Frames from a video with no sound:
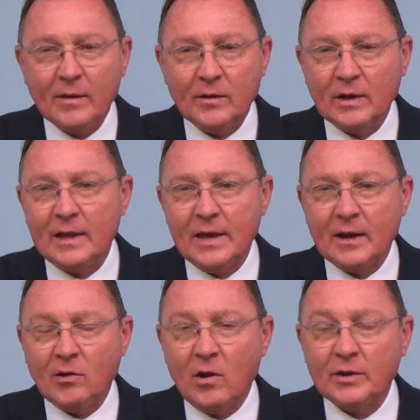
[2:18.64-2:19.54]
You lay that
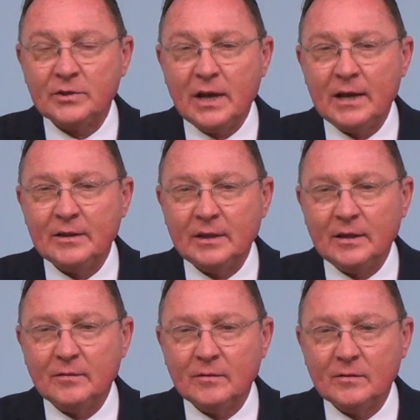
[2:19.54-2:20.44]
alongside
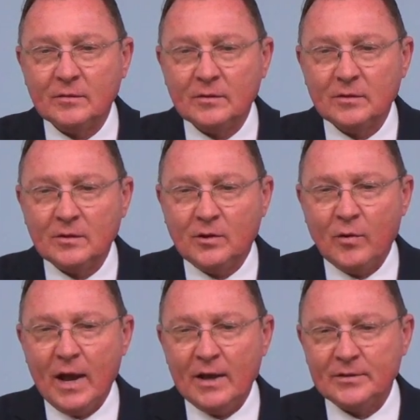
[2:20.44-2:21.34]
the
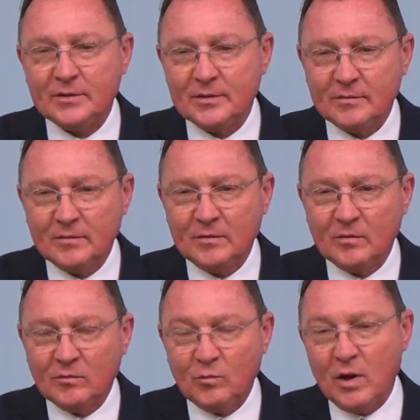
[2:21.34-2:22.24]
crass,
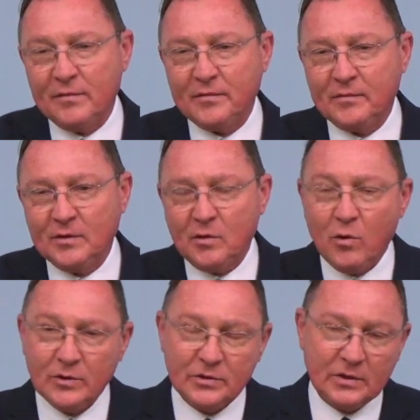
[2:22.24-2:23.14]
rough,
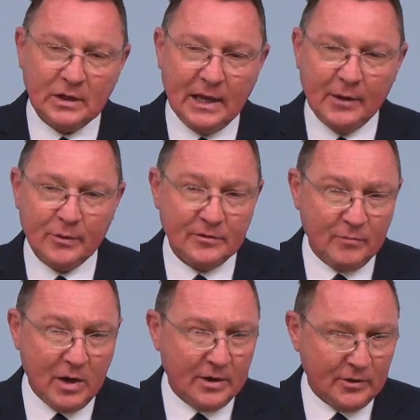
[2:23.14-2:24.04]
coarse language of
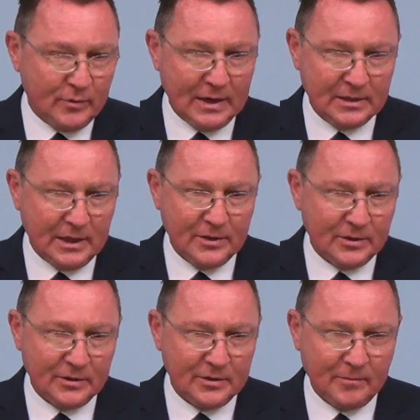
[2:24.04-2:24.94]
modern
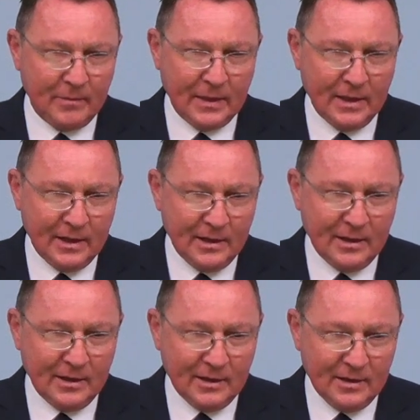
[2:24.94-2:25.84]
translations.
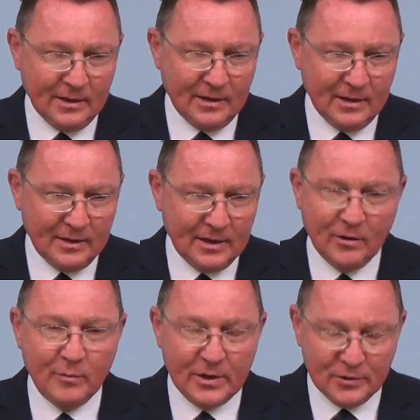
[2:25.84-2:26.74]
They
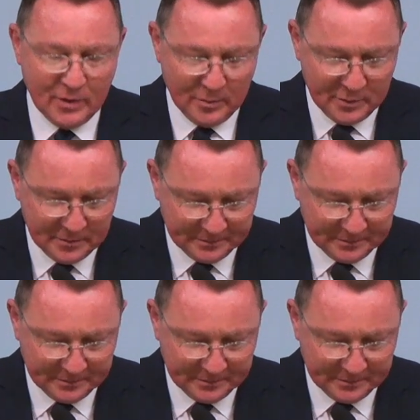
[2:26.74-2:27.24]
don't measure up.